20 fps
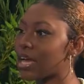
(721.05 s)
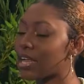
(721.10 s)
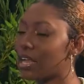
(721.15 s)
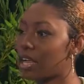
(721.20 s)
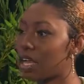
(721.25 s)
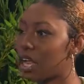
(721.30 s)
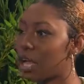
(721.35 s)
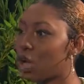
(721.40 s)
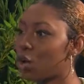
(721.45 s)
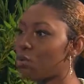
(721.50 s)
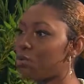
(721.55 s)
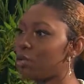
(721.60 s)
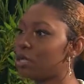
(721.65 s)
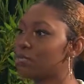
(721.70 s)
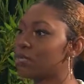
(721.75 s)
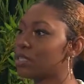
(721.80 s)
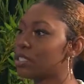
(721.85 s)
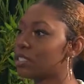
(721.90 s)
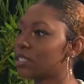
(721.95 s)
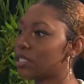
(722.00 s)
and allow
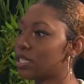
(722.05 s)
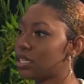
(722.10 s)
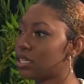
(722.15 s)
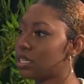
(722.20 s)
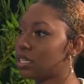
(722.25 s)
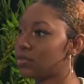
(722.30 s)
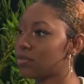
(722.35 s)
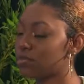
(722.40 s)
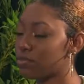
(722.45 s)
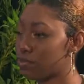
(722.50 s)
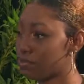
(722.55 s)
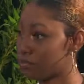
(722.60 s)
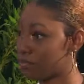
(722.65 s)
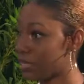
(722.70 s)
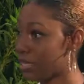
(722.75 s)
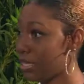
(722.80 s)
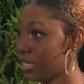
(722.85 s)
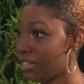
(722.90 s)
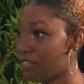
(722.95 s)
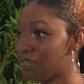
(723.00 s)
people to
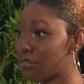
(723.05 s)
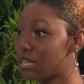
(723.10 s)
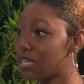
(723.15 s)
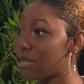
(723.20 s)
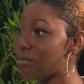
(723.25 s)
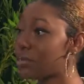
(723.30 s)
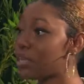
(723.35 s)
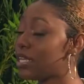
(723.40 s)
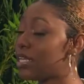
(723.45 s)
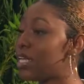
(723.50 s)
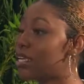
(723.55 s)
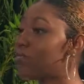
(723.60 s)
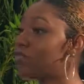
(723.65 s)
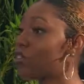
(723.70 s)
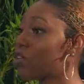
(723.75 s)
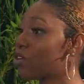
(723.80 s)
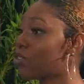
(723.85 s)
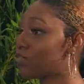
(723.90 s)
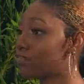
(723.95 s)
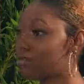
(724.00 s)
believe what they believe
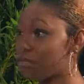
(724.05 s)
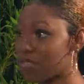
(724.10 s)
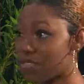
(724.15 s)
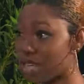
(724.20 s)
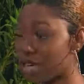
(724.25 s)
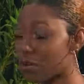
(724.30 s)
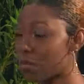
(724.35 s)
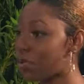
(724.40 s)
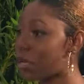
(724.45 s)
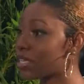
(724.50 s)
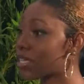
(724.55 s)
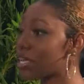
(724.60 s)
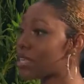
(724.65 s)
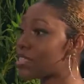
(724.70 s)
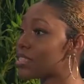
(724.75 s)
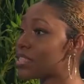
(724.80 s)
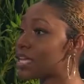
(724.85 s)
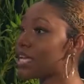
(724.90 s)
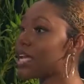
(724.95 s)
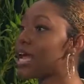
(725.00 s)
or think what they
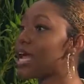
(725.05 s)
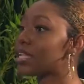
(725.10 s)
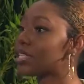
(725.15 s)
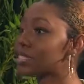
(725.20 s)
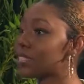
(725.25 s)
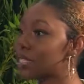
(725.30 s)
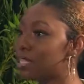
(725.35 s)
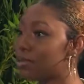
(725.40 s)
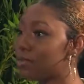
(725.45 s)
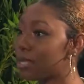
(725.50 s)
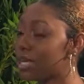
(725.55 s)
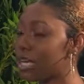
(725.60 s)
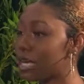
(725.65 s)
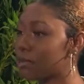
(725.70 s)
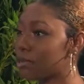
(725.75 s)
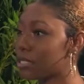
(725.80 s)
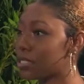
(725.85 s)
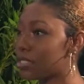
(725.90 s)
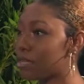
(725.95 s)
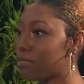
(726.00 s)
think and still be
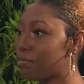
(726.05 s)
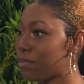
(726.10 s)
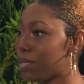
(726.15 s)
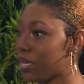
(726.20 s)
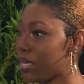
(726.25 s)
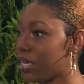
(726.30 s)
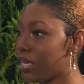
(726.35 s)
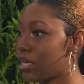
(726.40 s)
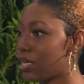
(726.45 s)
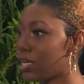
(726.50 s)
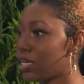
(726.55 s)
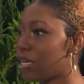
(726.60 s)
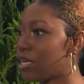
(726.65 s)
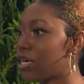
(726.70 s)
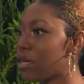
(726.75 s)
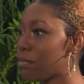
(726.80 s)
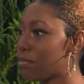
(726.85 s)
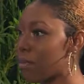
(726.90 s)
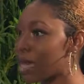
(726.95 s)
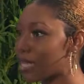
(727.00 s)
able to be
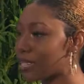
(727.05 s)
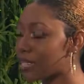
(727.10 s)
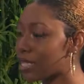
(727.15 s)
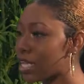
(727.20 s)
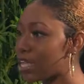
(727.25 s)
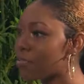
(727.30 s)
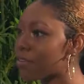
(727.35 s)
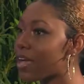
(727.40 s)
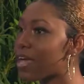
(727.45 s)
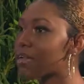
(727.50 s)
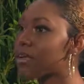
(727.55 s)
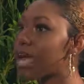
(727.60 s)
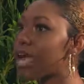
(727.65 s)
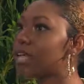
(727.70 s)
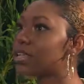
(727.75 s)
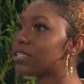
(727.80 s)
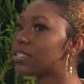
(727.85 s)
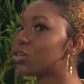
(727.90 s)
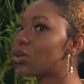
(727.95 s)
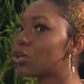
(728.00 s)
myself
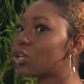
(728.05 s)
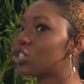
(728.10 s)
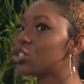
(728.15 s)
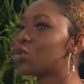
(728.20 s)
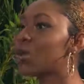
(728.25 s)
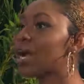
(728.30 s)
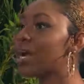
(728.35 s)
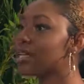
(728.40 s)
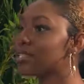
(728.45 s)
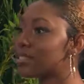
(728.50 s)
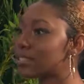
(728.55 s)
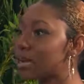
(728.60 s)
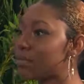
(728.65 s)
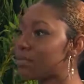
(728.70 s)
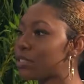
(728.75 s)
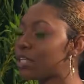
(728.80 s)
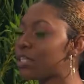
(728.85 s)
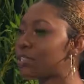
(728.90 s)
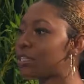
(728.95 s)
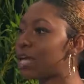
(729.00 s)
and to also
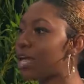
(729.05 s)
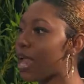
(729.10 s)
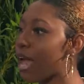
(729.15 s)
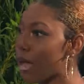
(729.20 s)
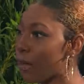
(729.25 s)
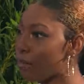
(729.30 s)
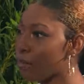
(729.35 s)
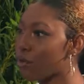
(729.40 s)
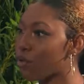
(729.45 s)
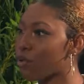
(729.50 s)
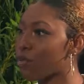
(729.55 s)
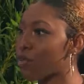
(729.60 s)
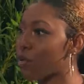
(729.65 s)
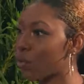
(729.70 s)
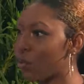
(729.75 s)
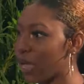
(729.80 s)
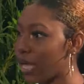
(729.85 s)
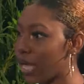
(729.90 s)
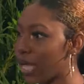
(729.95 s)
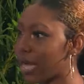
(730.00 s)
accept that I'm
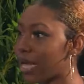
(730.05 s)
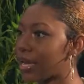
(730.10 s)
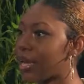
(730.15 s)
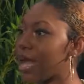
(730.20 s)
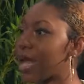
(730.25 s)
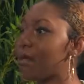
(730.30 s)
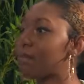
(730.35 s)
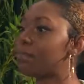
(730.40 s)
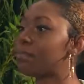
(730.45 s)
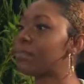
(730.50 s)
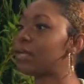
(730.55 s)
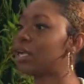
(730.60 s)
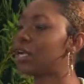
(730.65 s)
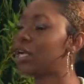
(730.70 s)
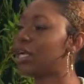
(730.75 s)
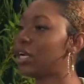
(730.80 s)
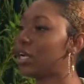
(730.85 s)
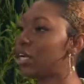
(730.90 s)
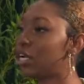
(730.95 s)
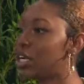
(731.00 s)
growing and I'm
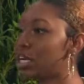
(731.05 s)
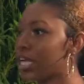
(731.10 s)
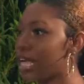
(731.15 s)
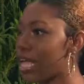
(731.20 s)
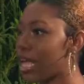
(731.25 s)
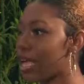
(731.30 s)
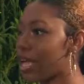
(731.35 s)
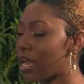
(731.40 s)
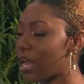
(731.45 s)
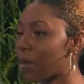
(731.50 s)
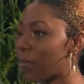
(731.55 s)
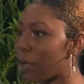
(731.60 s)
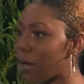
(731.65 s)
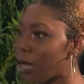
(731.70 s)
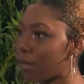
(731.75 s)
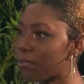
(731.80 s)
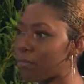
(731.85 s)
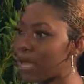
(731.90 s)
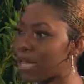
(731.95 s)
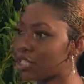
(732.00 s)
learning and I'm
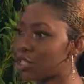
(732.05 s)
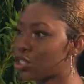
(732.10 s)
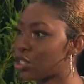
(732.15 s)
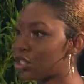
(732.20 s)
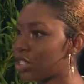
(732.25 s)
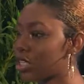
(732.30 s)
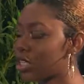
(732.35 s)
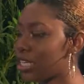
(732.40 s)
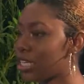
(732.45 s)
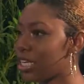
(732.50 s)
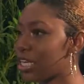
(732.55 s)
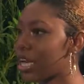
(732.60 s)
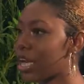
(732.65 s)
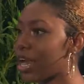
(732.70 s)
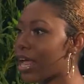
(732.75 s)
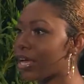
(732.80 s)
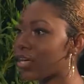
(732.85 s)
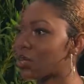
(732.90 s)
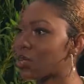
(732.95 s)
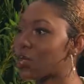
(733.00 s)
on my journey
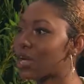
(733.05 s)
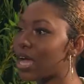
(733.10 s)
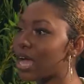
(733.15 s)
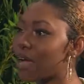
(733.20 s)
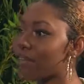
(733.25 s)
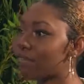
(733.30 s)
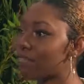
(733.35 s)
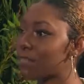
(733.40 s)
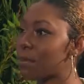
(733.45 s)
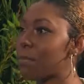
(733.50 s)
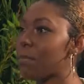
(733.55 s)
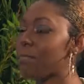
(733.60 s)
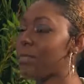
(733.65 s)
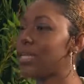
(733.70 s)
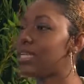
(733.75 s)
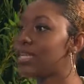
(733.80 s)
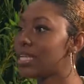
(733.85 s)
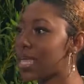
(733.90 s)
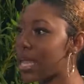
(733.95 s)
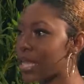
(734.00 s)
and I don't have to
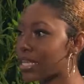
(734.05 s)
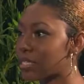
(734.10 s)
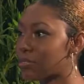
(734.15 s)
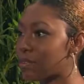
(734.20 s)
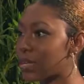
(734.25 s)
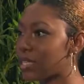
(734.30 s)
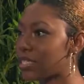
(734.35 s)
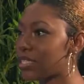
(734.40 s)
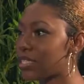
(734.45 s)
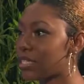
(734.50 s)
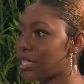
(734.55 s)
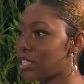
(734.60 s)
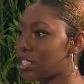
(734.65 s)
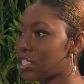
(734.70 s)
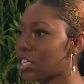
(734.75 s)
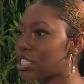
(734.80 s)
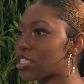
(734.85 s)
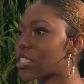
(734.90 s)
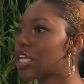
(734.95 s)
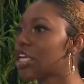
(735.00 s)
meet the
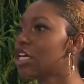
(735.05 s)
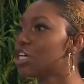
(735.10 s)
expectations.